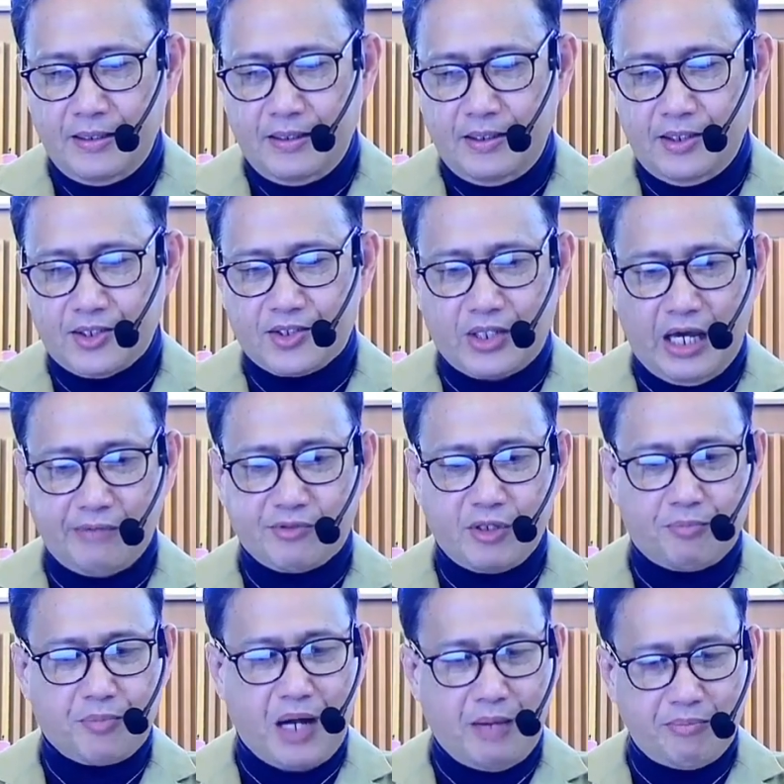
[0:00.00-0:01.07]
His times
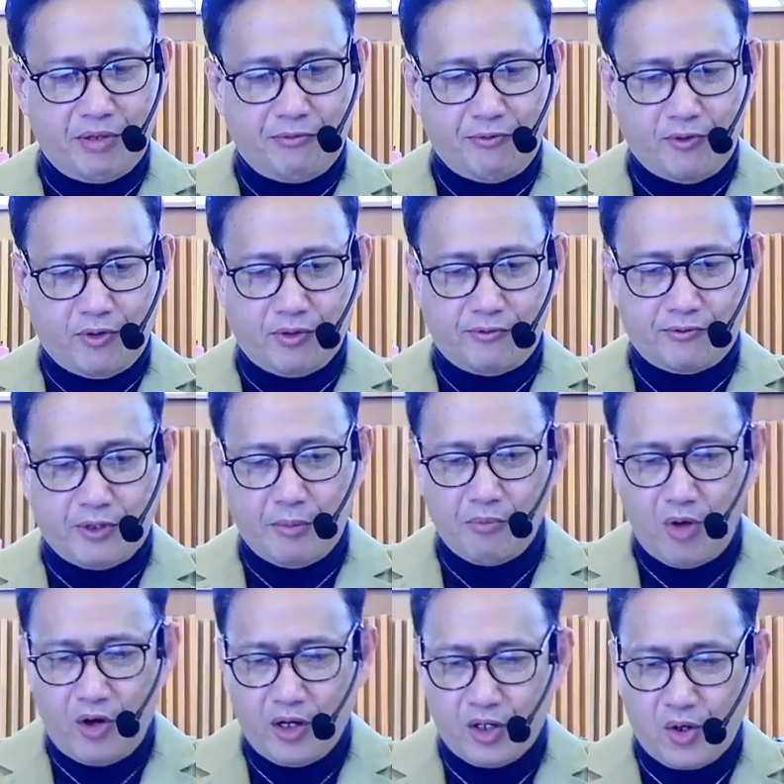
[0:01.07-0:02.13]
of coming forth from
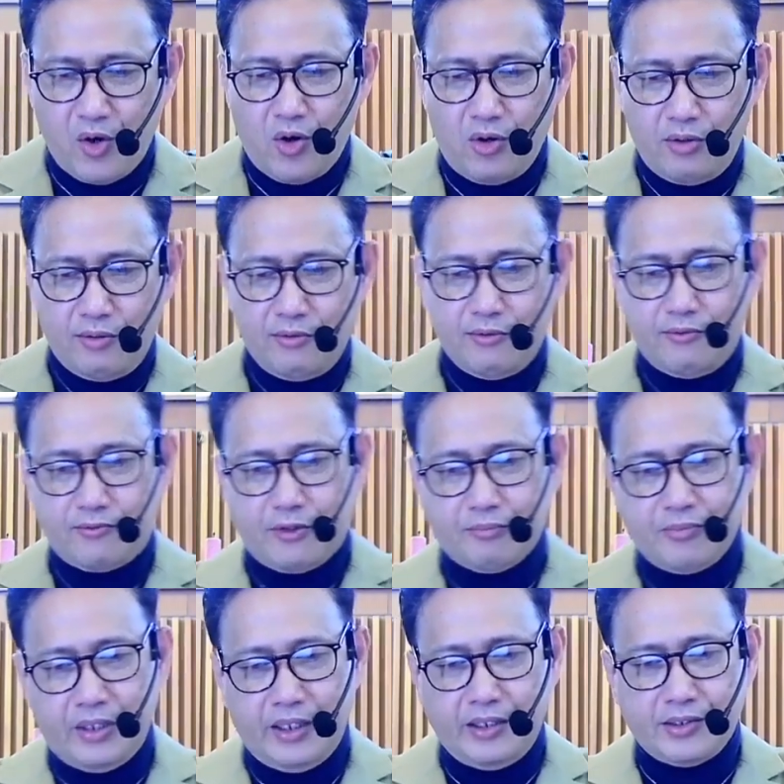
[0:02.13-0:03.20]
long ago,
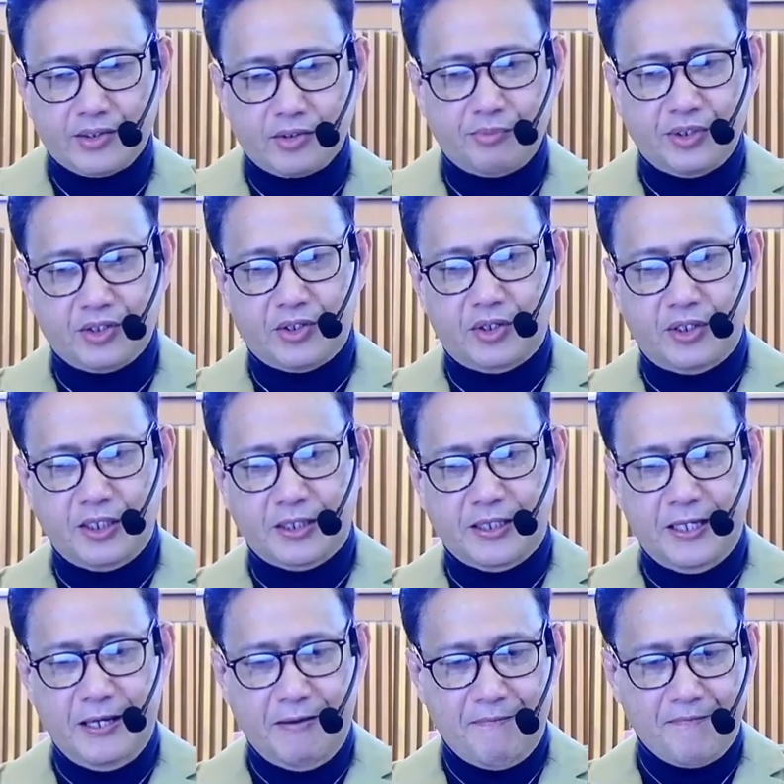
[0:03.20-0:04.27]
from days of
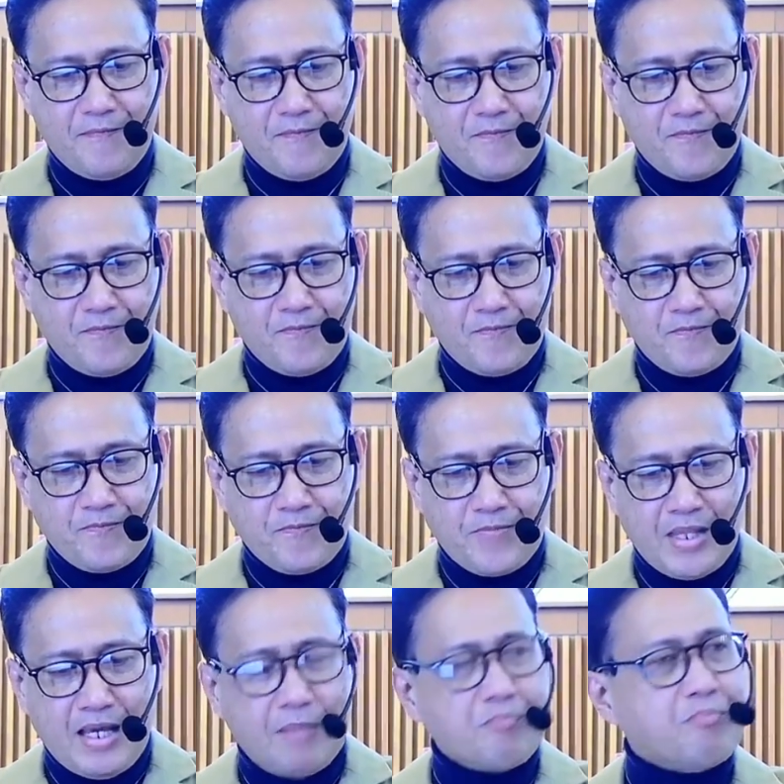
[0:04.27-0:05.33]
eternity.
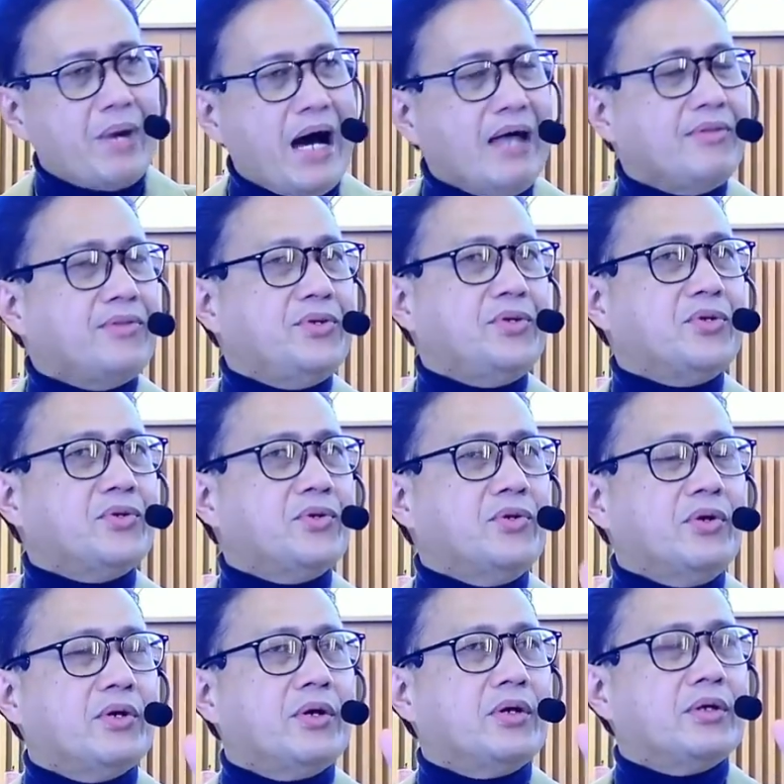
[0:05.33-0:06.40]

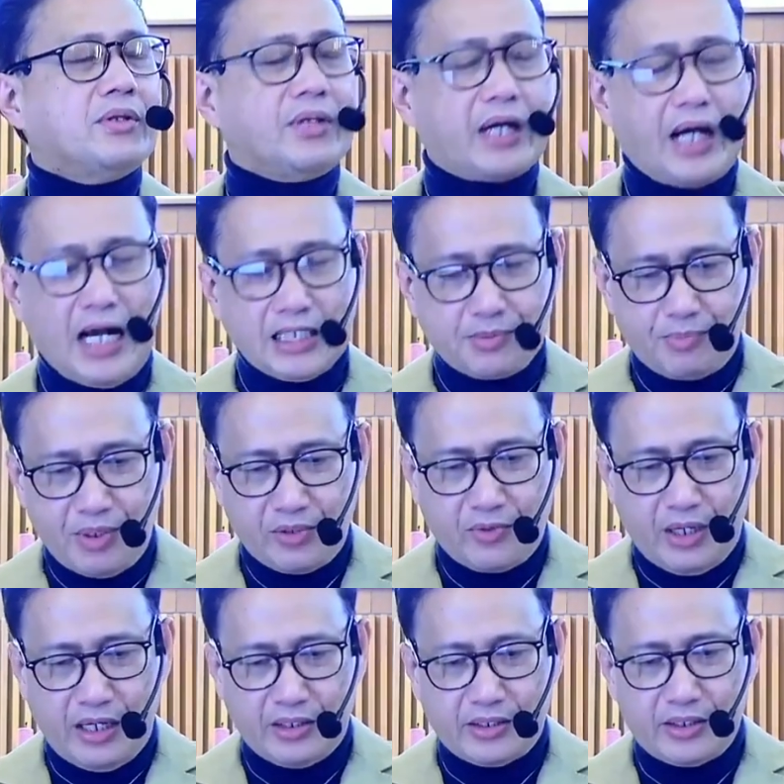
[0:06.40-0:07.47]
Matthew, the gospel
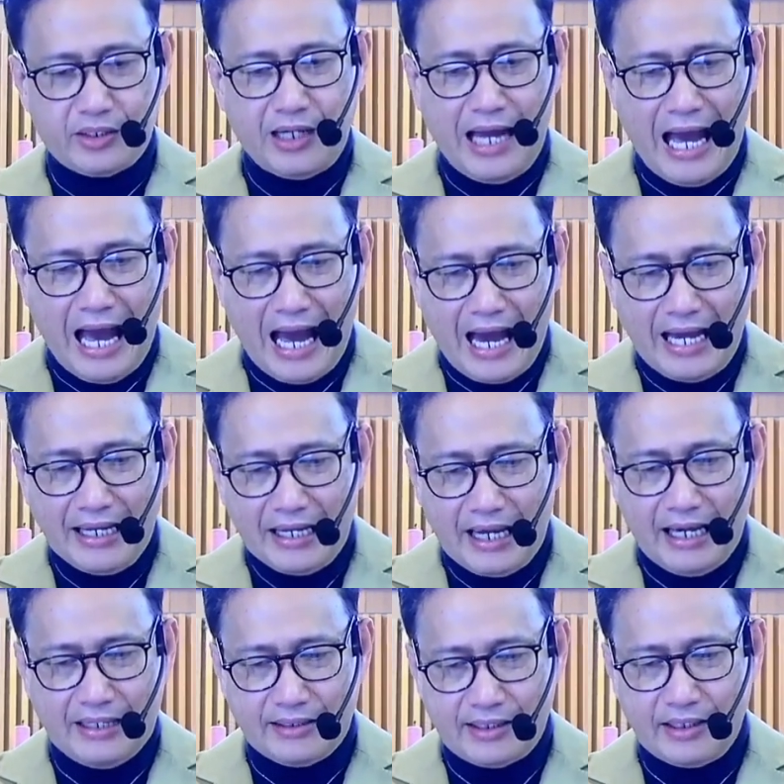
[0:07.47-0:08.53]
writer,
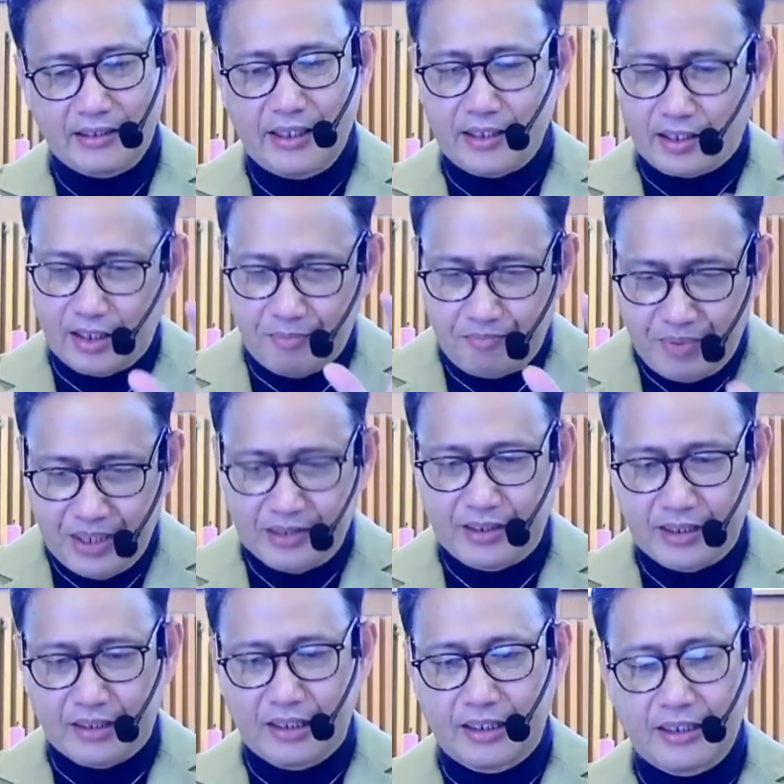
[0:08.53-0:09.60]
highlighted
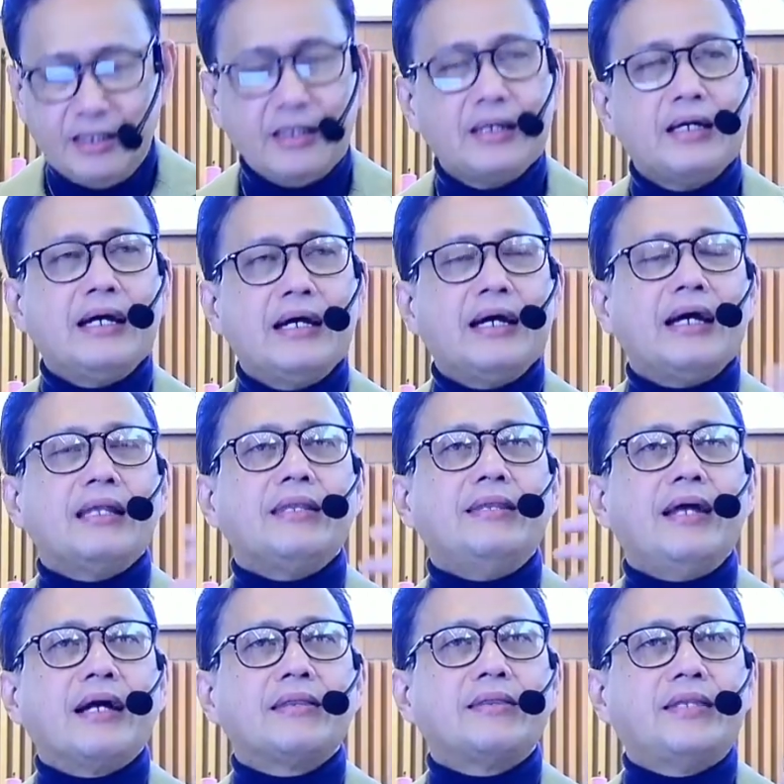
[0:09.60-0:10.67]
repeatedly
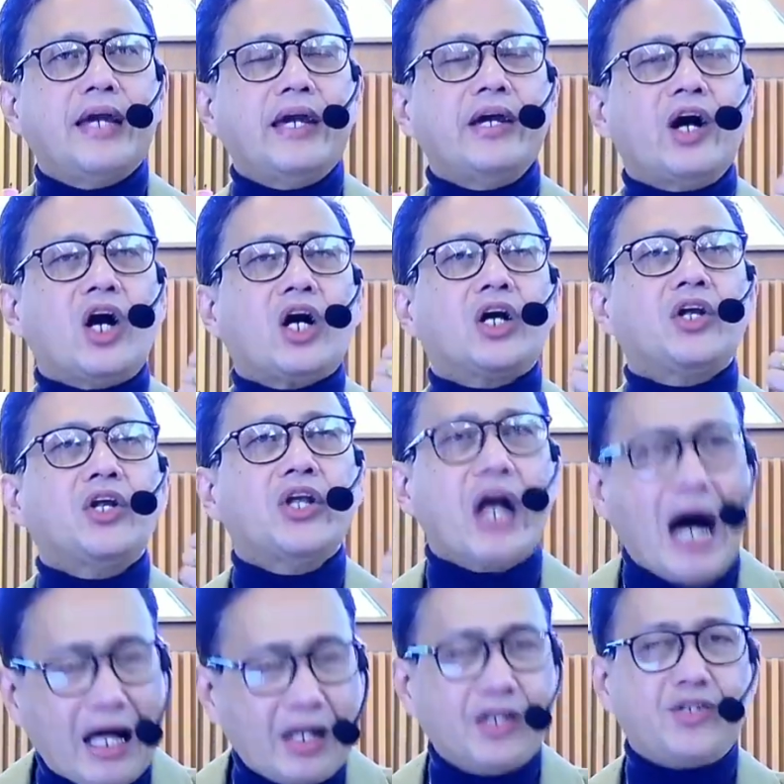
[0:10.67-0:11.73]
that they are
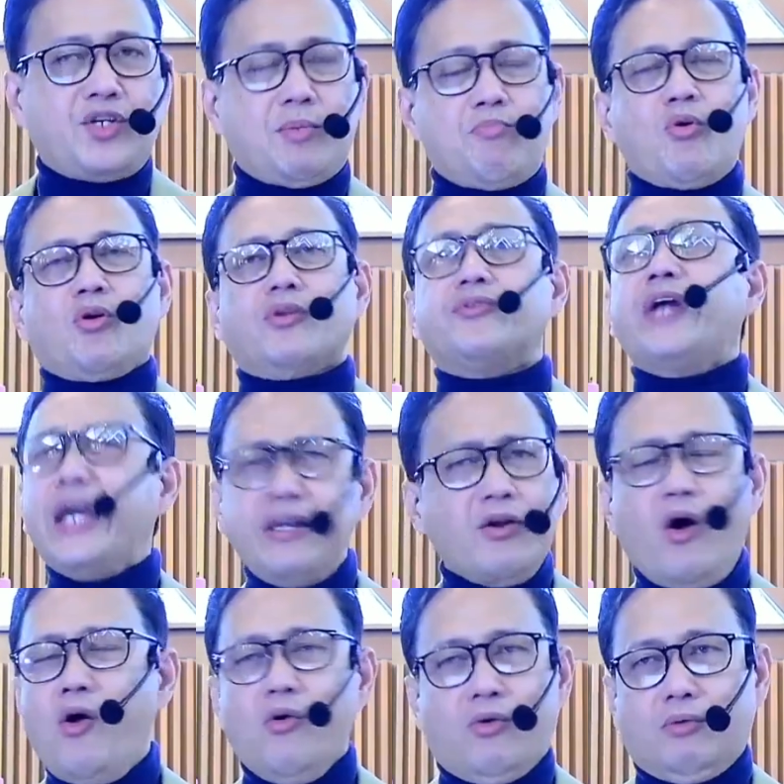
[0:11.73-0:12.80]
knowledgeable. They
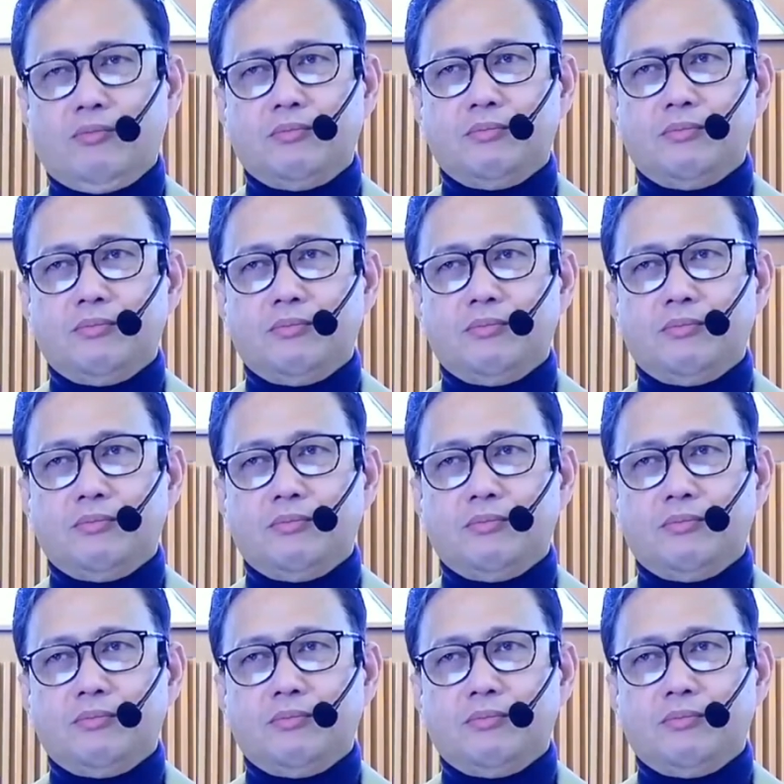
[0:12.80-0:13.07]
know.